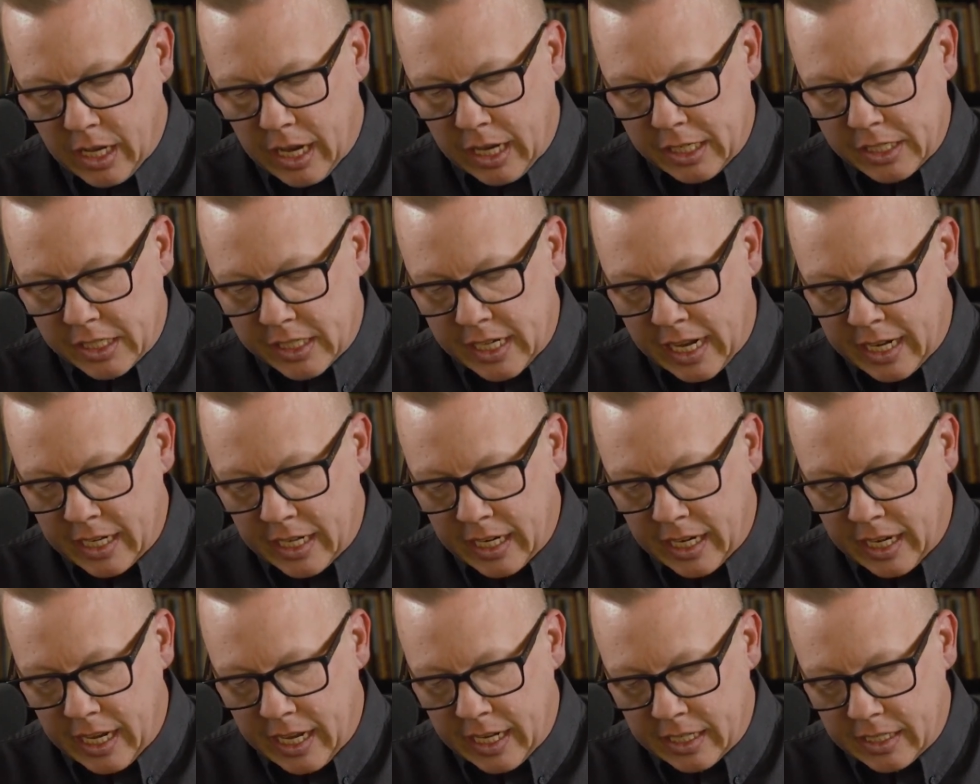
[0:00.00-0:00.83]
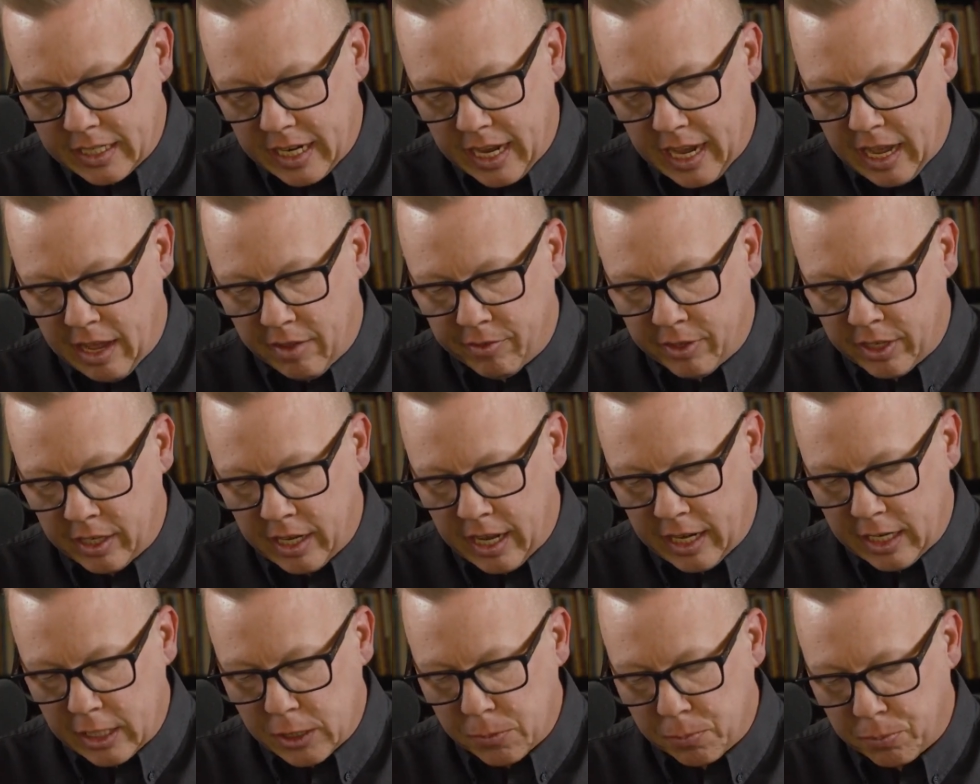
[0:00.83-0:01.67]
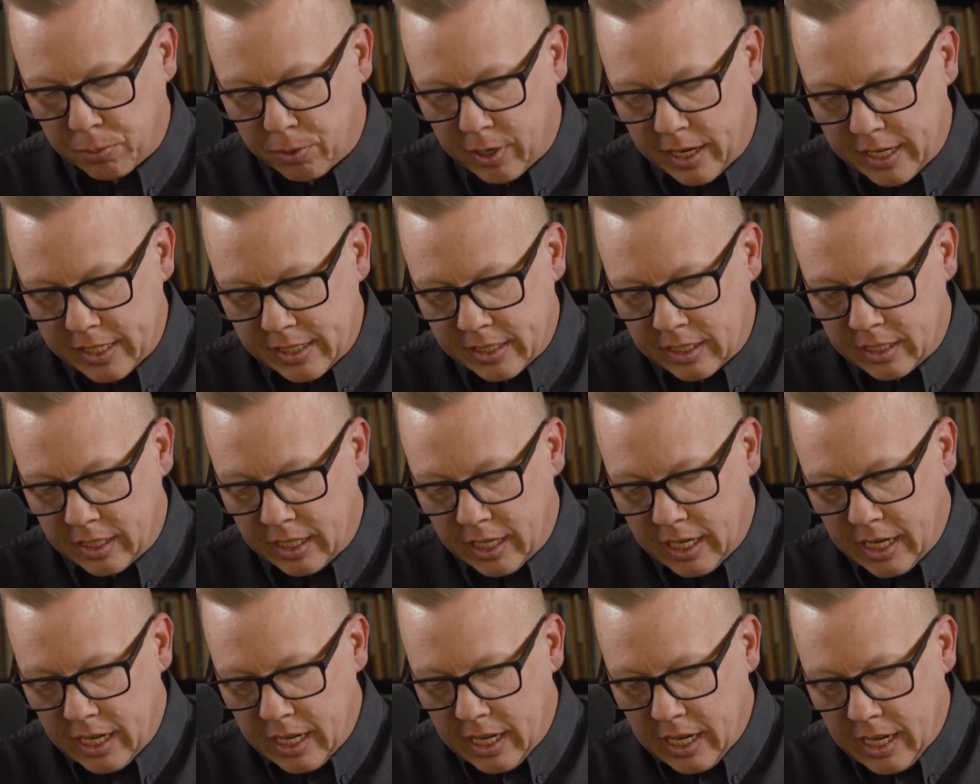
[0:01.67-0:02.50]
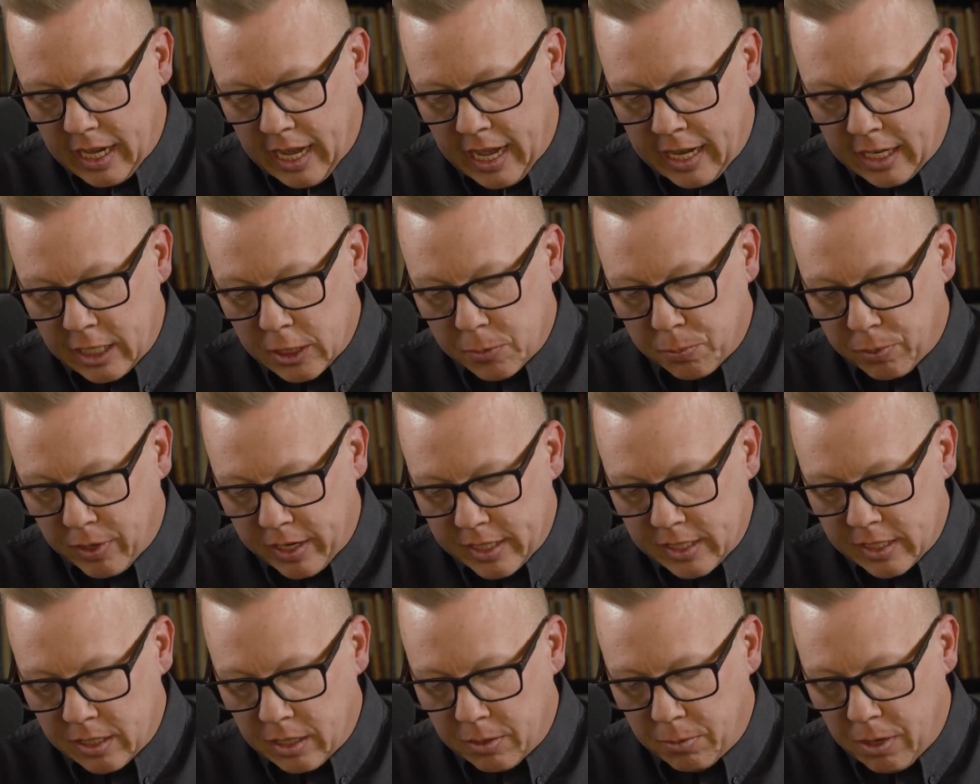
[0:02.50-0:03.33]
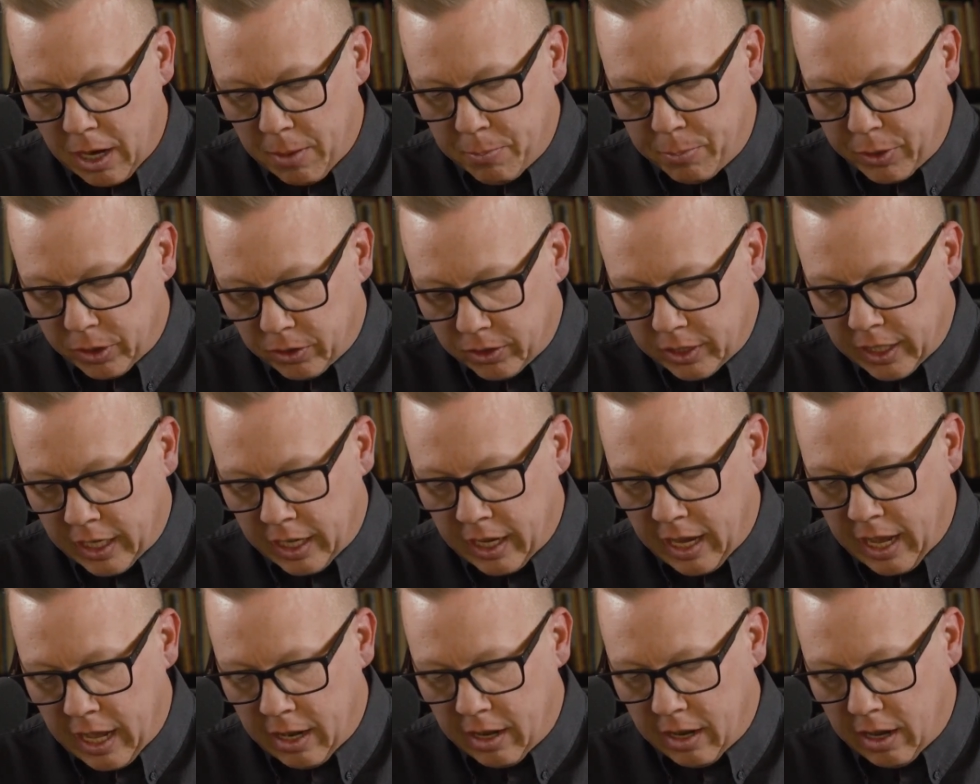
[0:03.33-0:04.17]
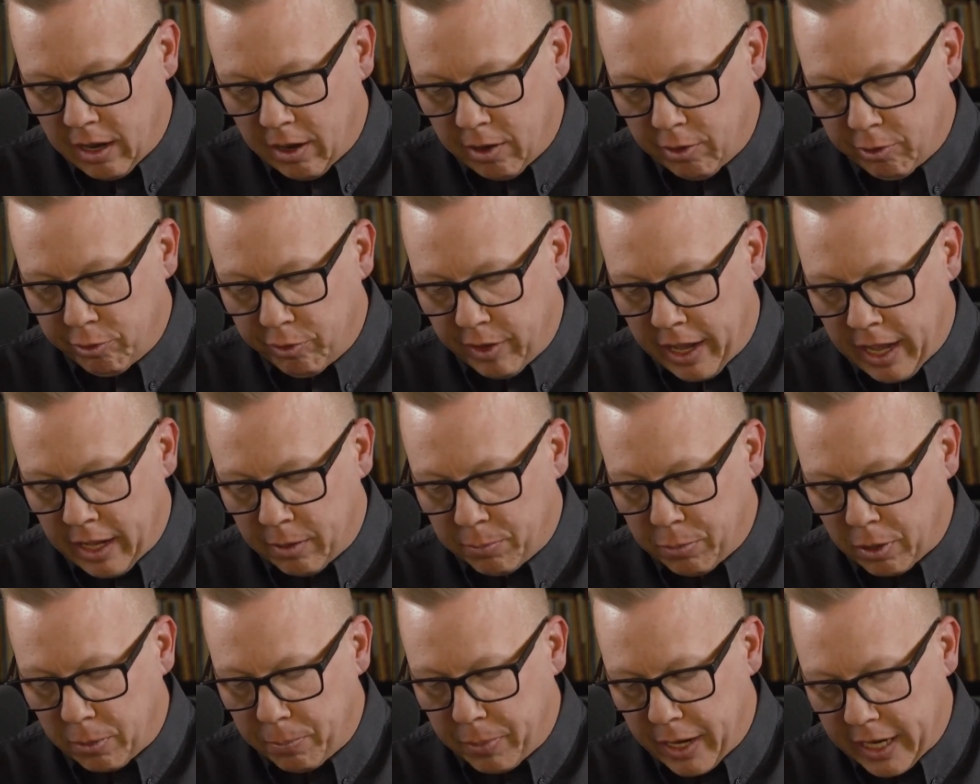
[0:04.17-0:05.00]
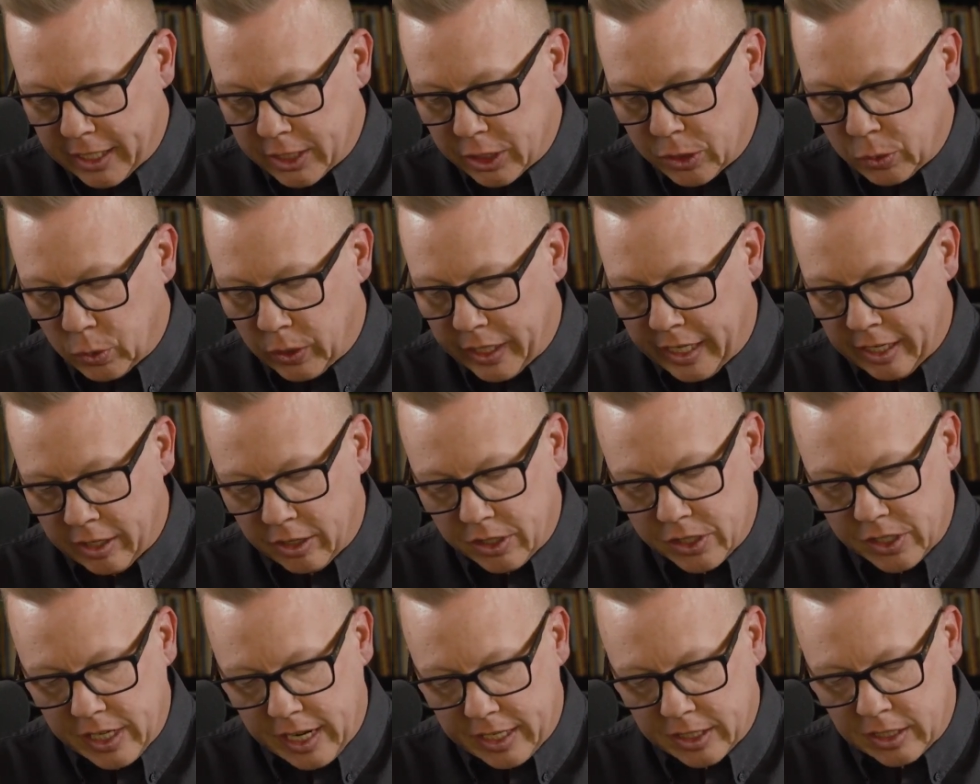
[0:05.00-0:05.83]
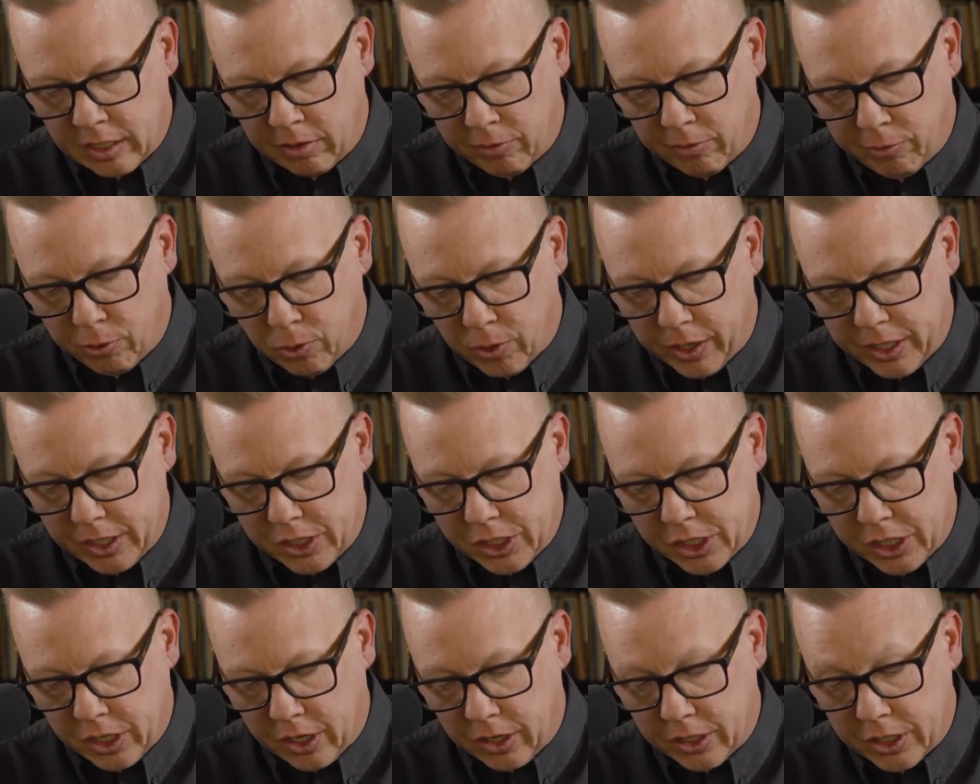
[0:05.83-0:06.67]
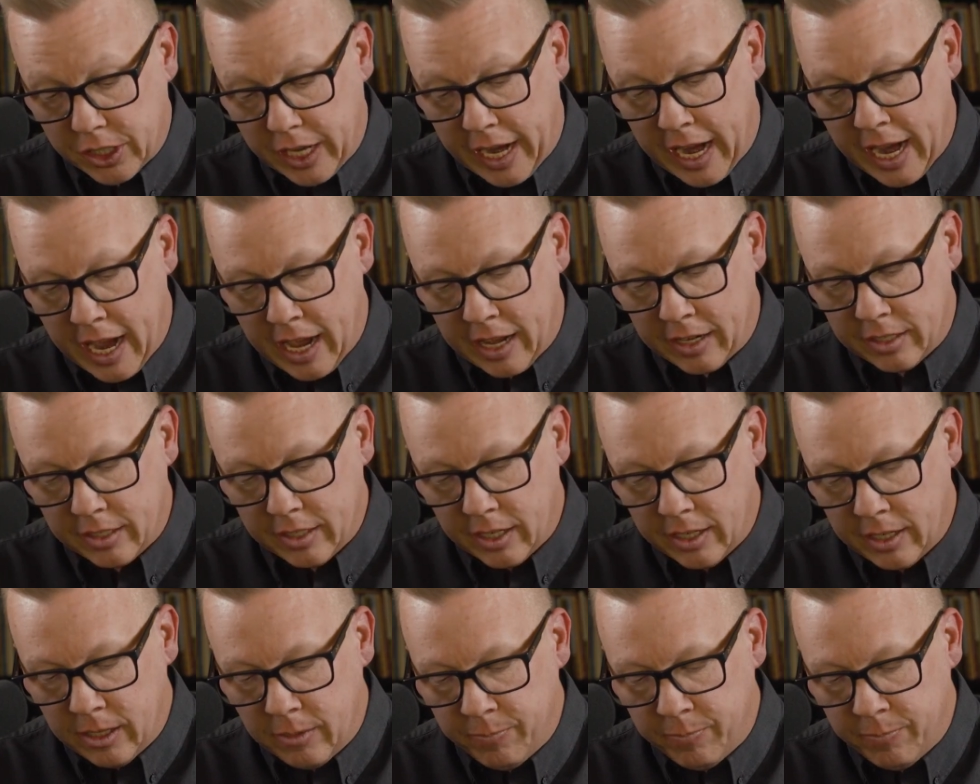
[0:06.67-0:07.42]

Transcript: ascending into heaven and is present and is present uh, building of and perpetual intercession for his church and